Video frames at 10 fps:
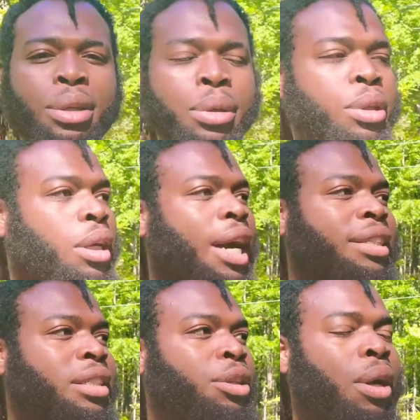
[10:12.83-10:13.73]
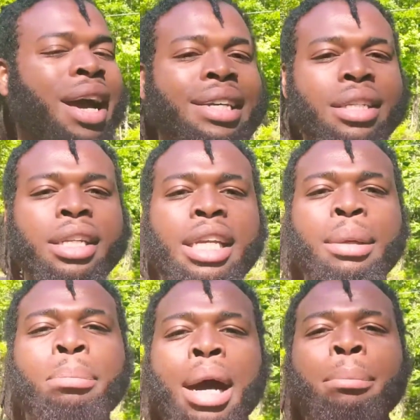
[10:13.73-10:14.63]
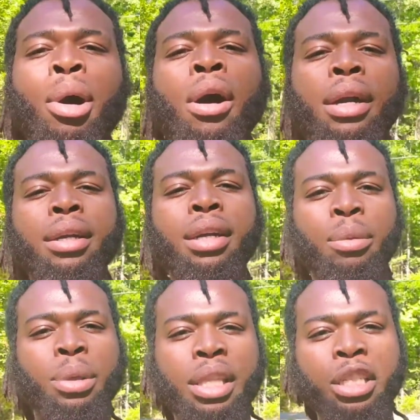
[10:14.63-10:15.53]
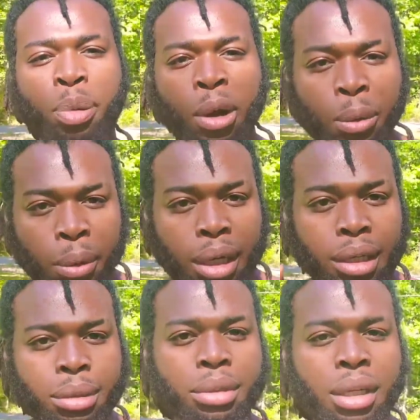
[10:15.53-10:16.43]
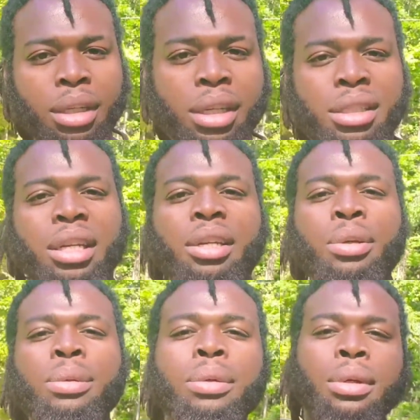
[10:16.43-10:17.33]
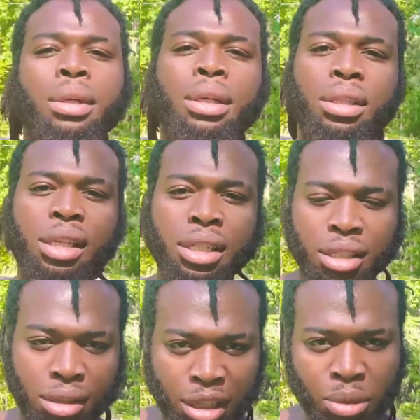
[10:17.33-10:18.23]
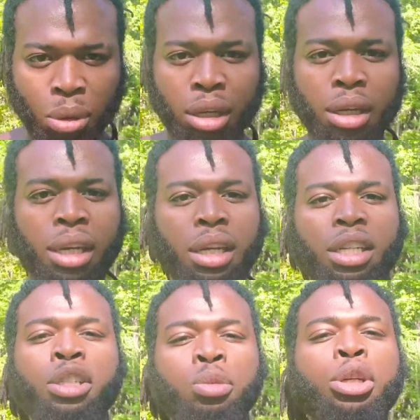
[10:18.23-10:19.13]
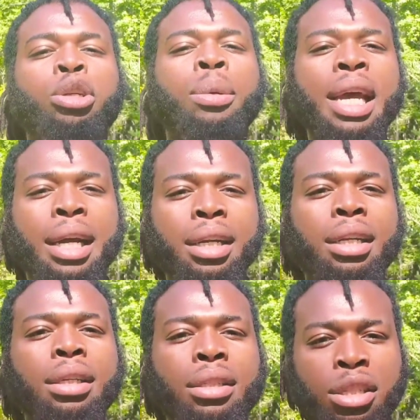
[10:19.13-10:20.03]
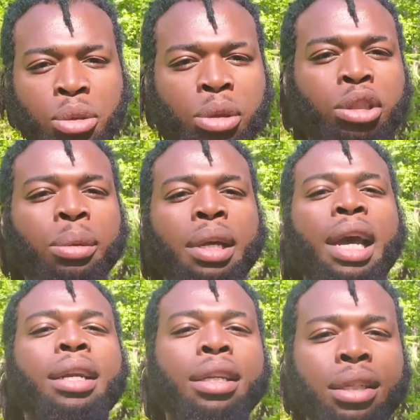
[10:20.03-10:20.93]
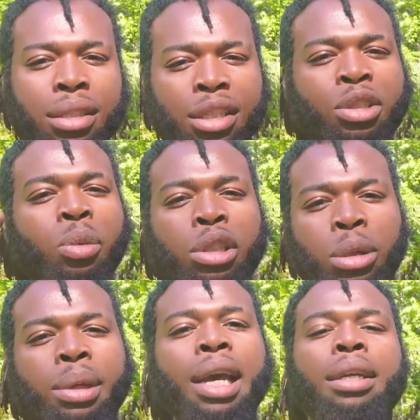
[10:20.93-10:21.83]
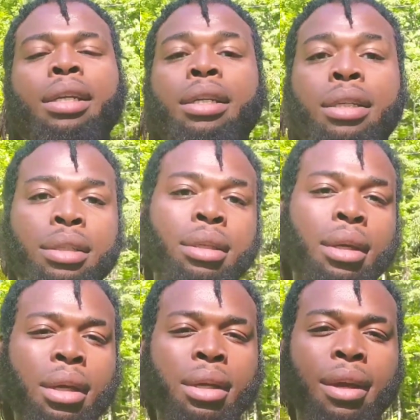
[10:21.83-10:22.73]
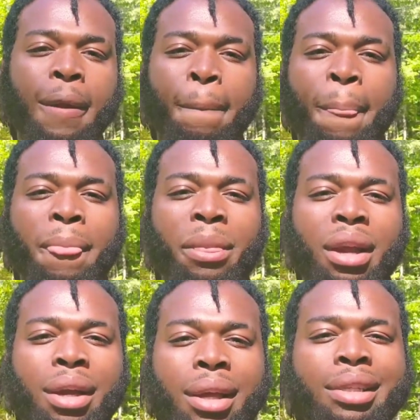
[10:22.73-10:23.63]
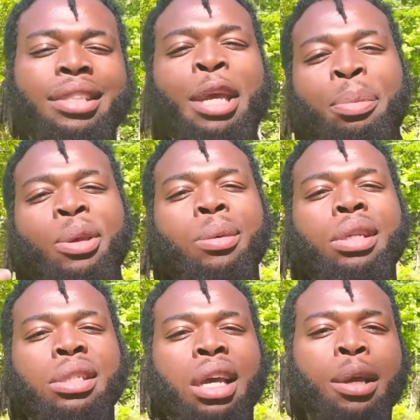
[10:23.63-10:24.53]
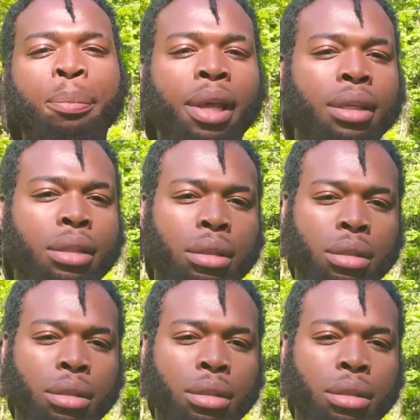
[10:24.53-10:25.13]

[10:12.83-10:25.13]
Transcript: constantly getting bombarded with these programs that's telling you this is what your reality is. This is what your reality is. This is what your reality is. And it's keeping you in the same place.